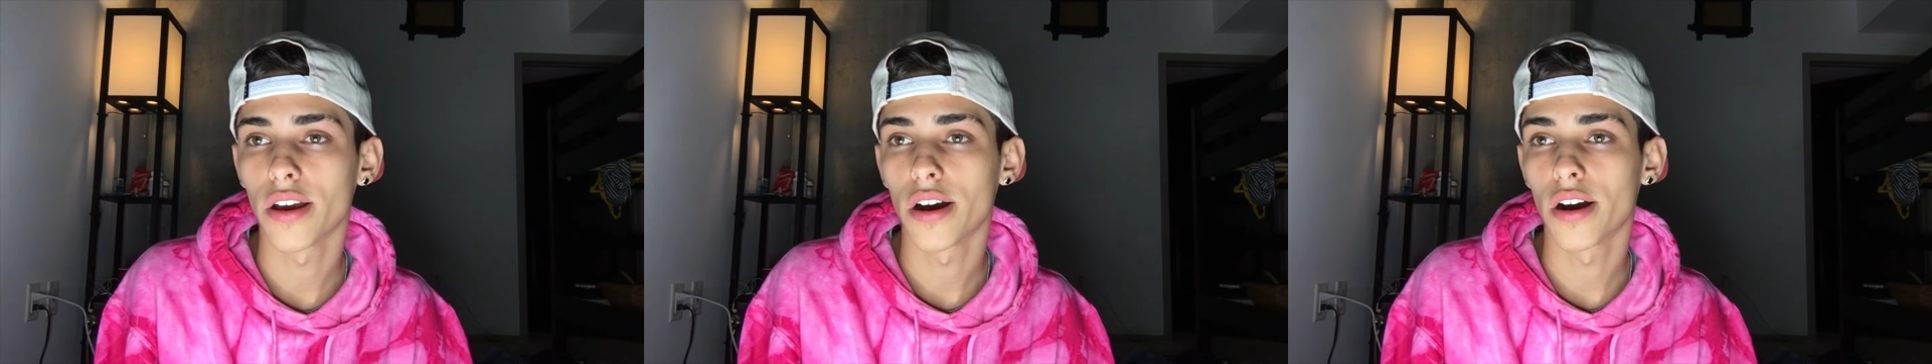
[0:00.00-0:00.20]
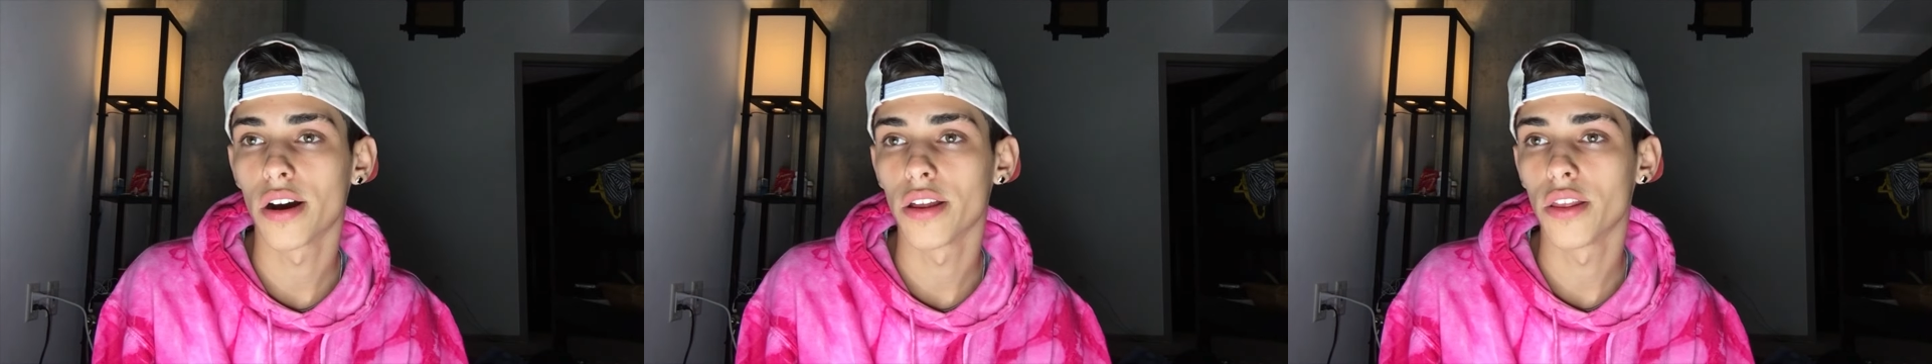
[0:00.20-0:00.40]

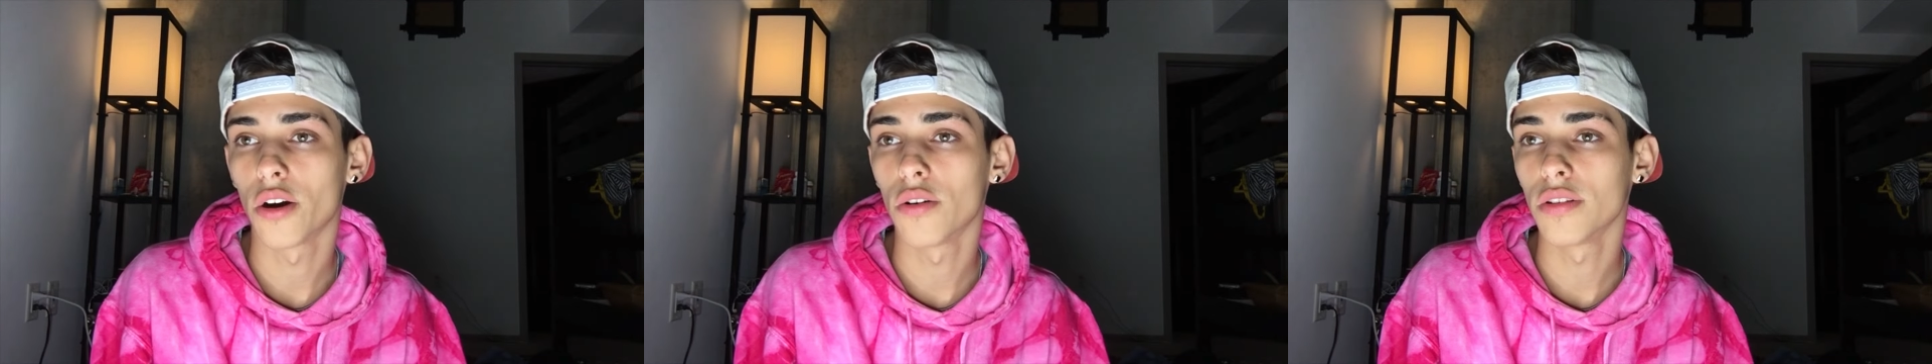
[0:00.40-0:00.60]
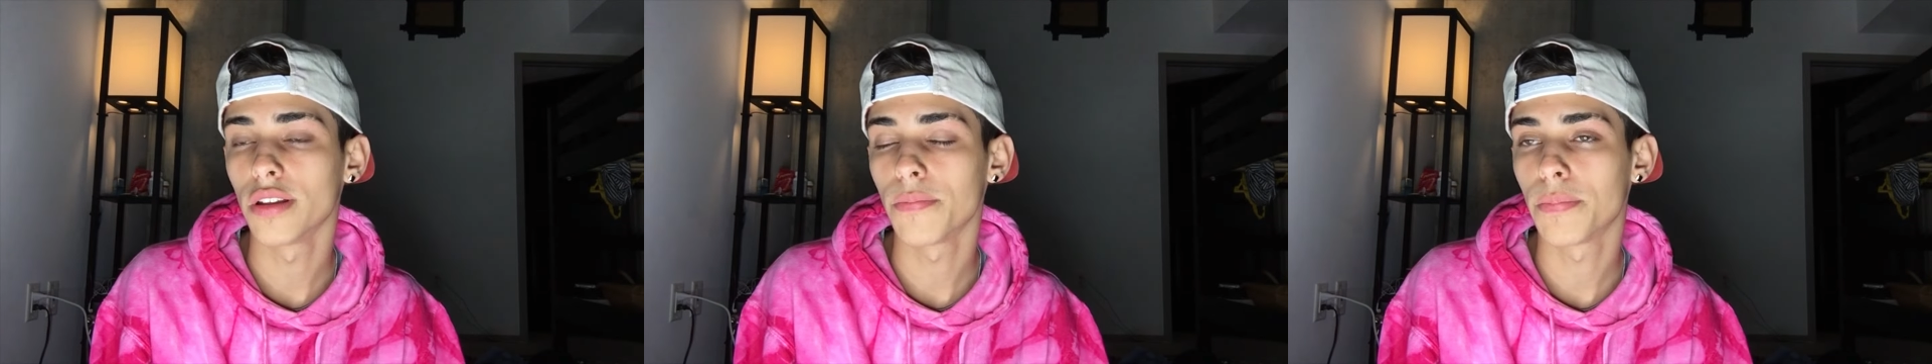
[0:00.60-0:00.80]
The
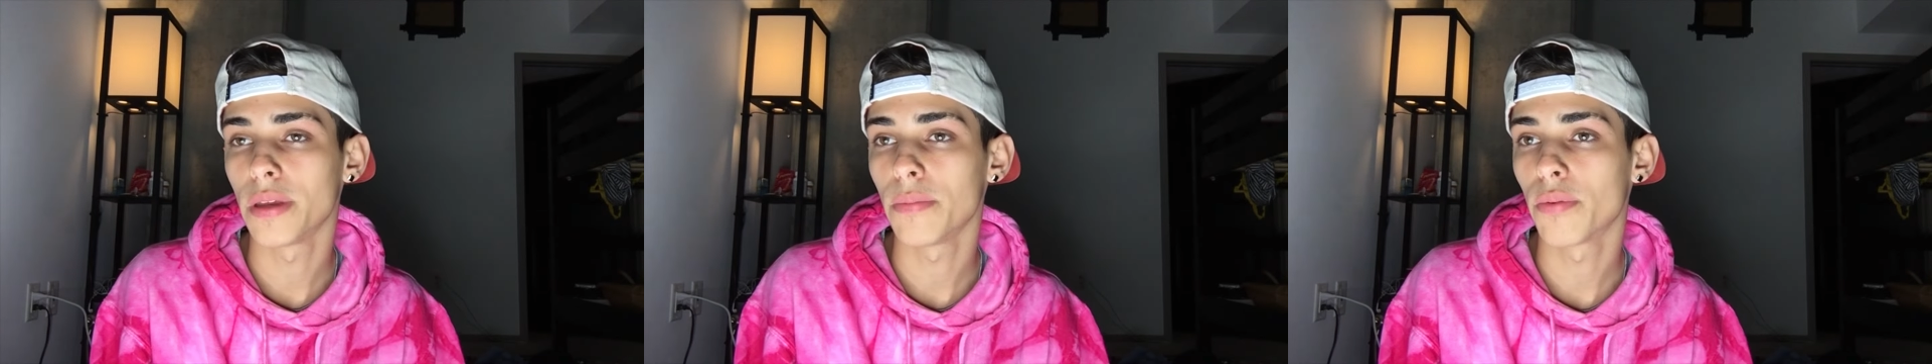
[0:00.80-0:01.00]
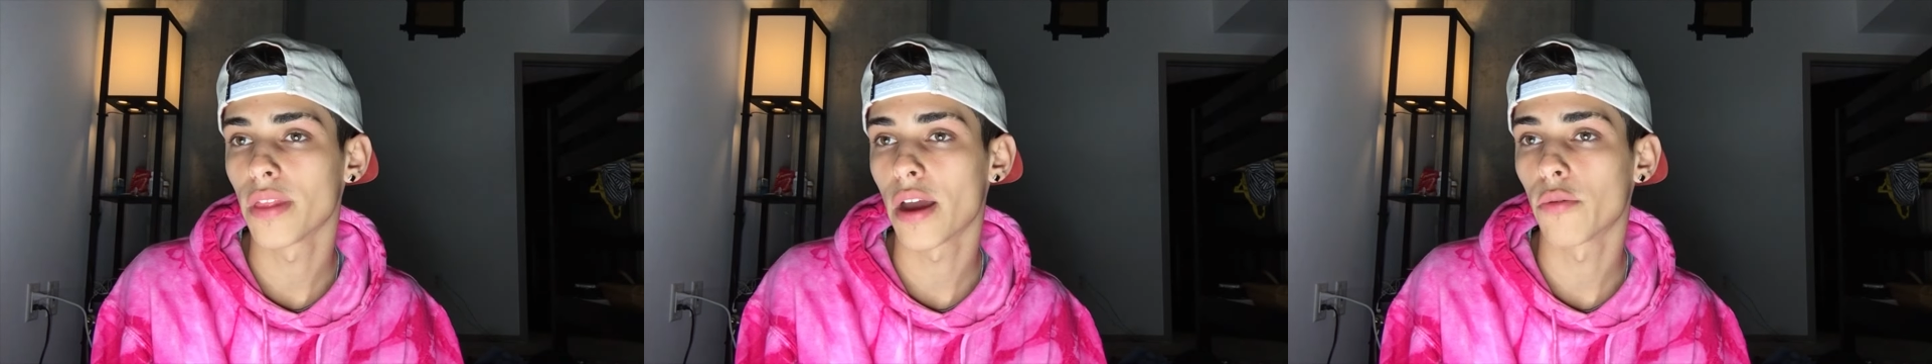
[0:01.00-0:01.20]
only
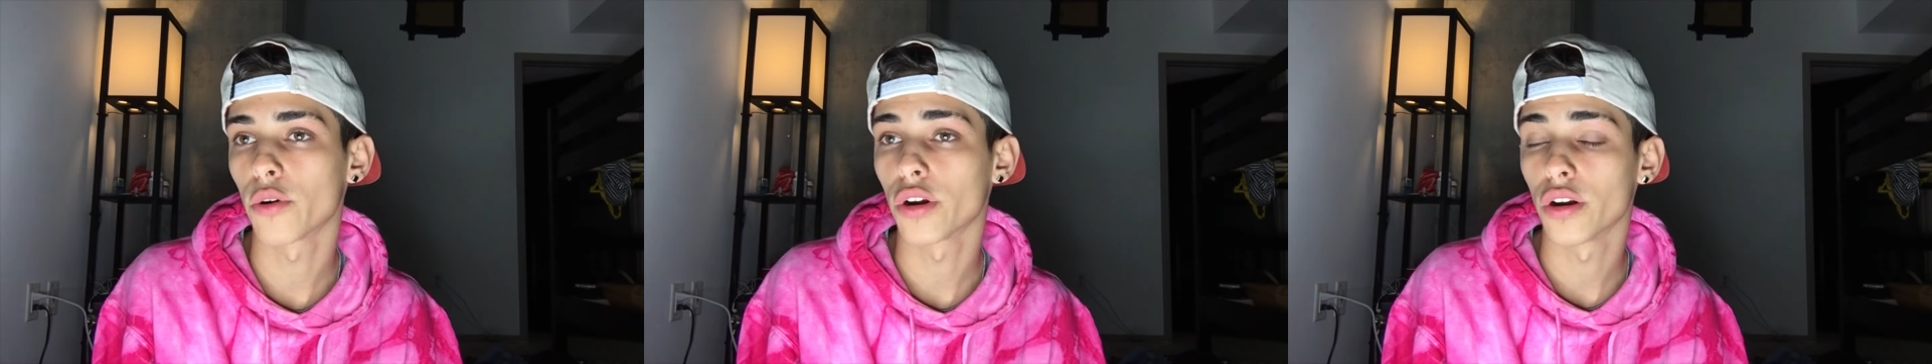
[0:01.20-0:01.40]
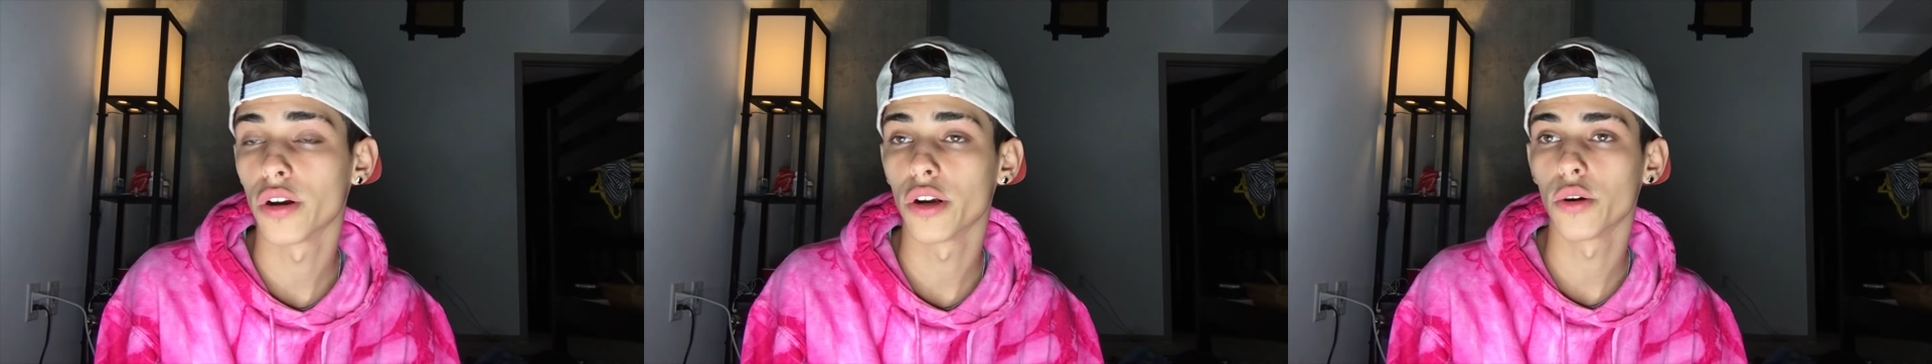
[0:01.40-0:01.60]
people that were
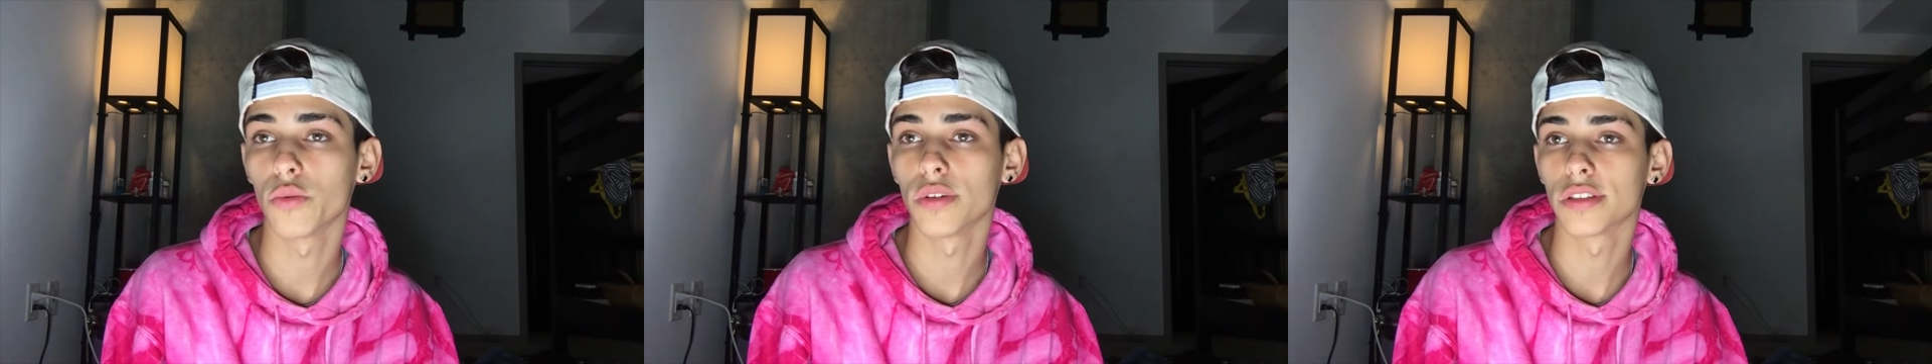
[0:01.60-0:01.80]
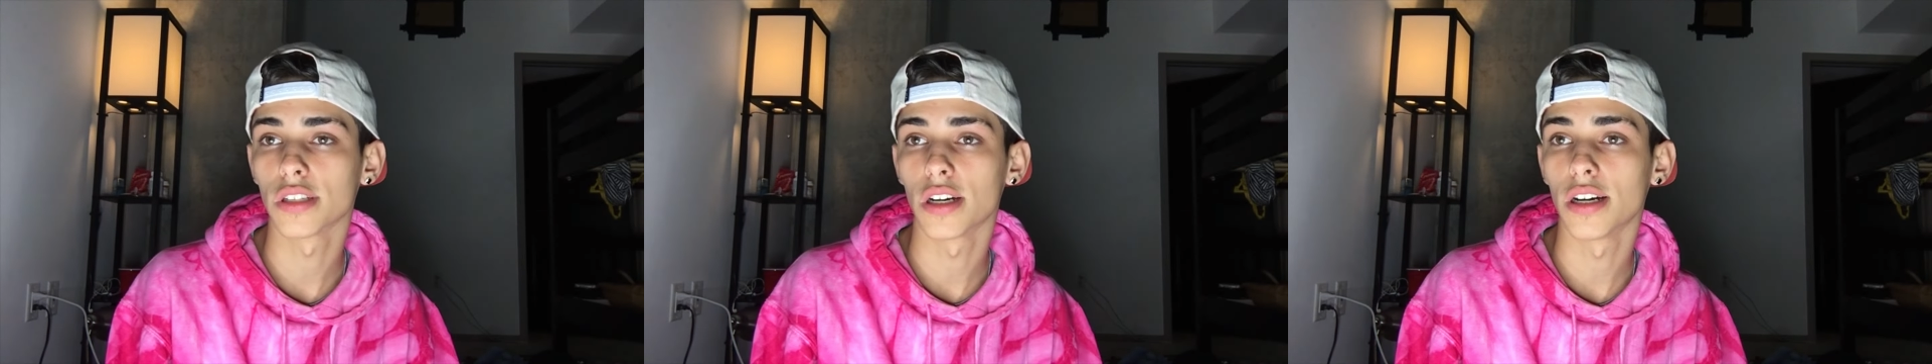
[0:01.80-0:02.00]
hurt
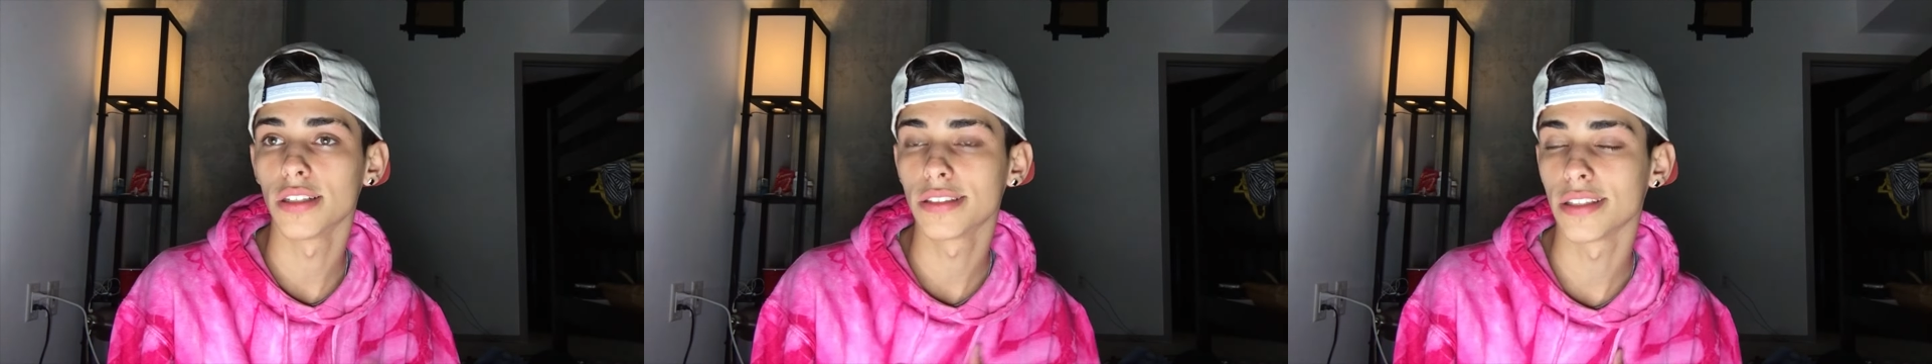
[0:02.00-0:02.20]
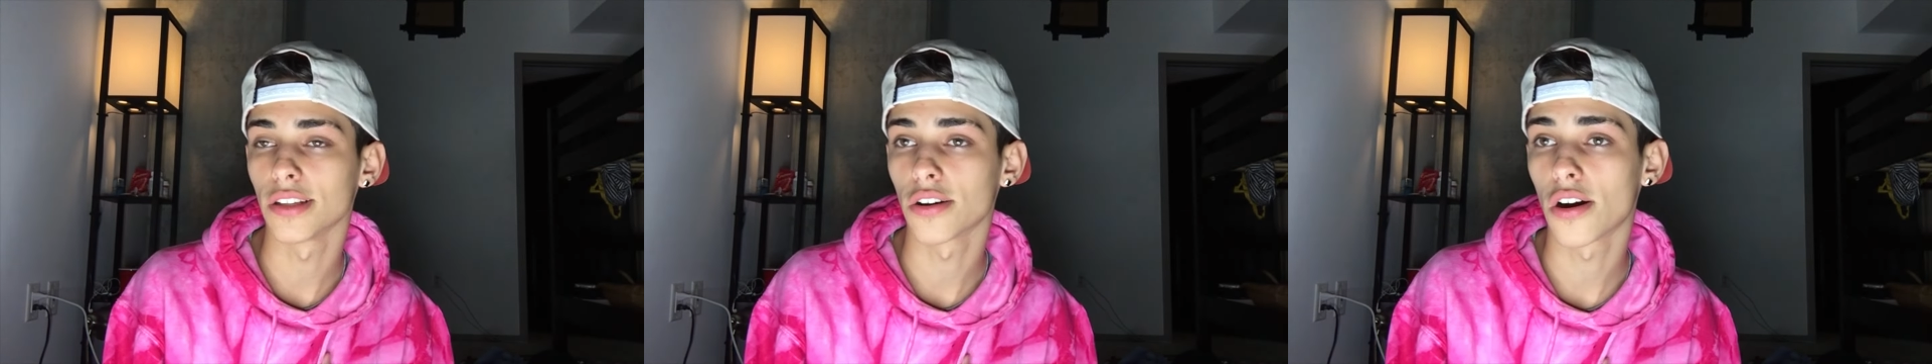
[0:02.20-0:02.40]
was
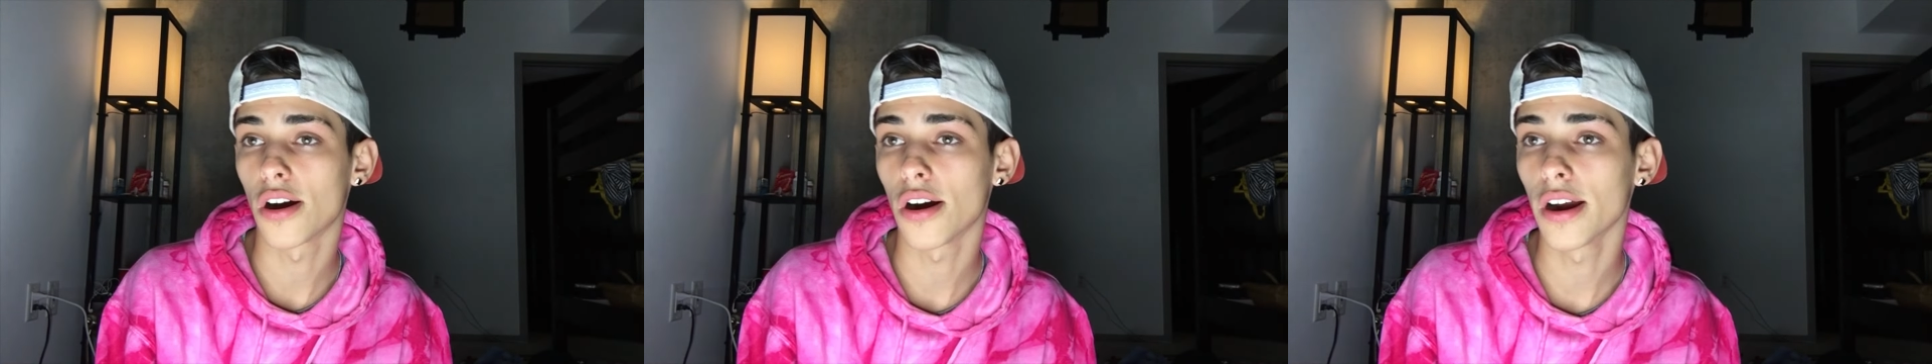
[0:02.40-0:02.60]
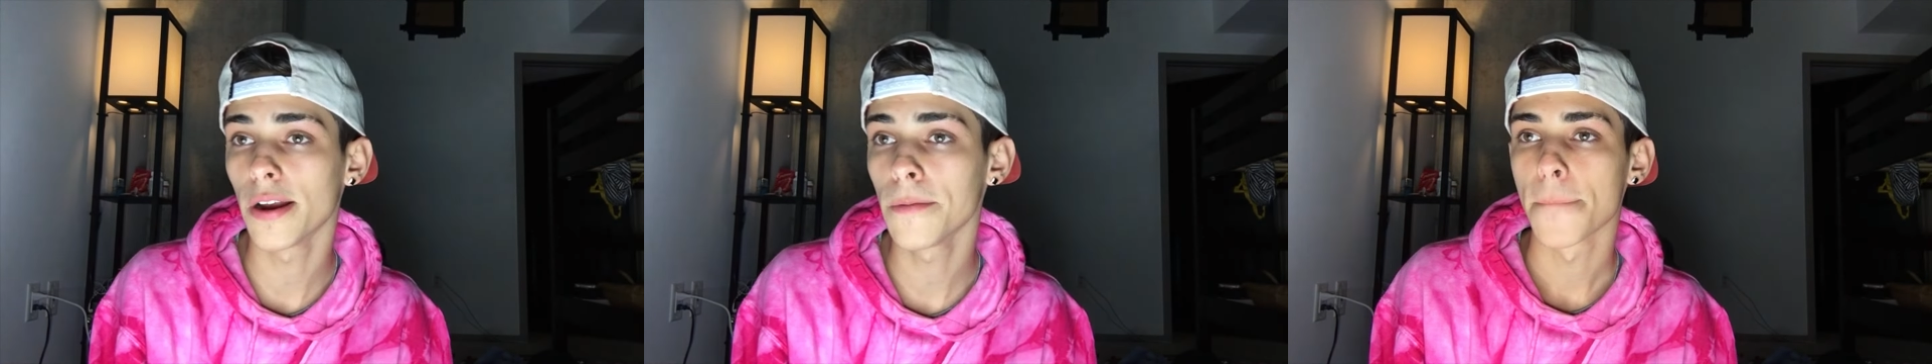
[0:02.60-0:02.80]
us in the
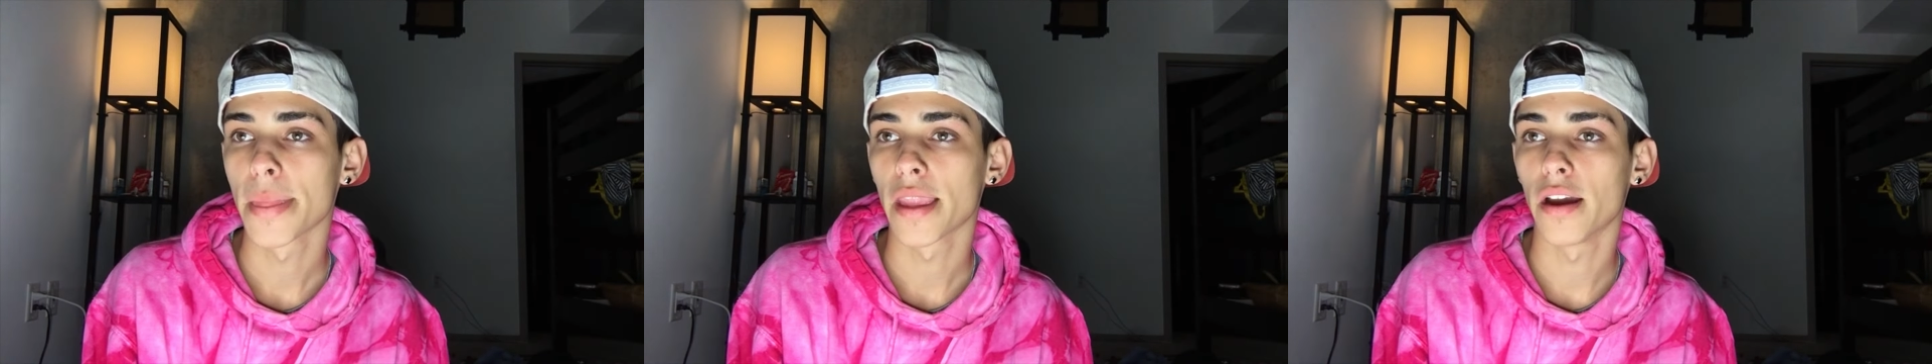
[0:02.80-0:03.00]
car.